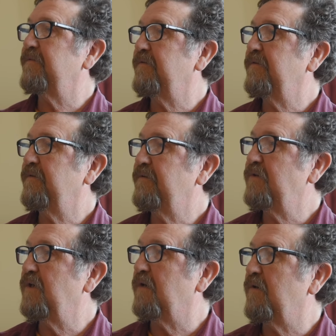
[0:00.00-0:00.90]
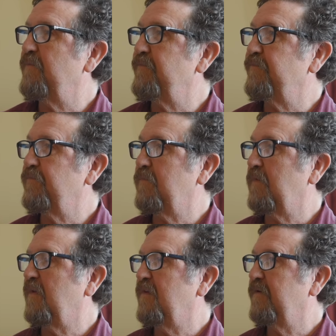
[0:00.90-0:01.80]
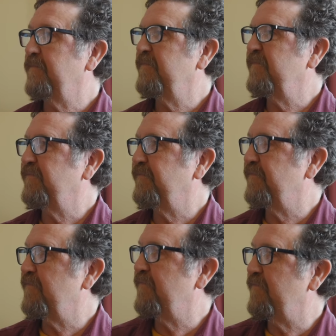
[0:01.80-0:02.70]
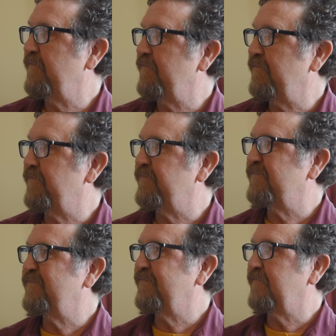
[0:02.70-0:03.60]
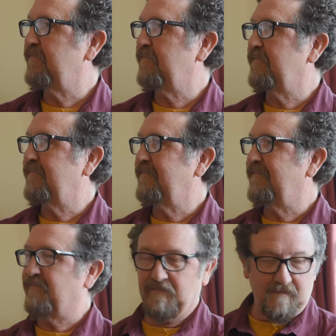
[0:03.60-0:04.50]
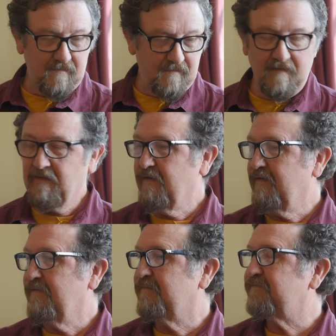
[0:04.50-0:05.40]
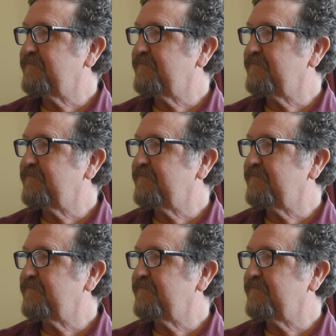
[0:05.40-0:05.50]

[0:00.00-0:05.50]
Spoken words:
Because in a way, all the structures and all the processes described in Yogācāra